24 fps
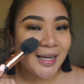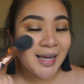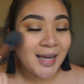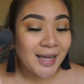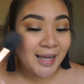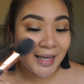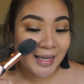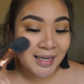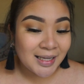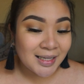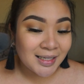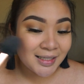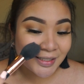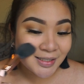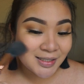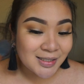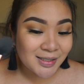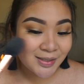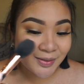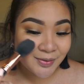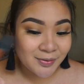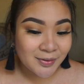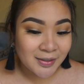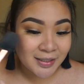and
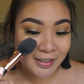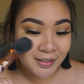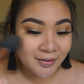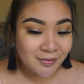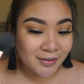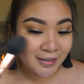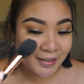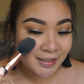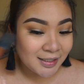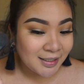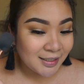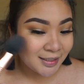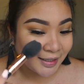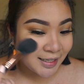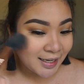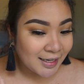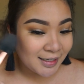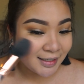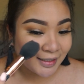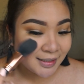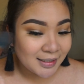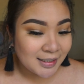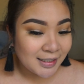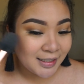just really really
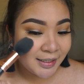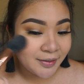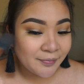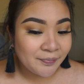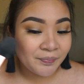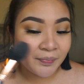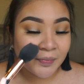lightly.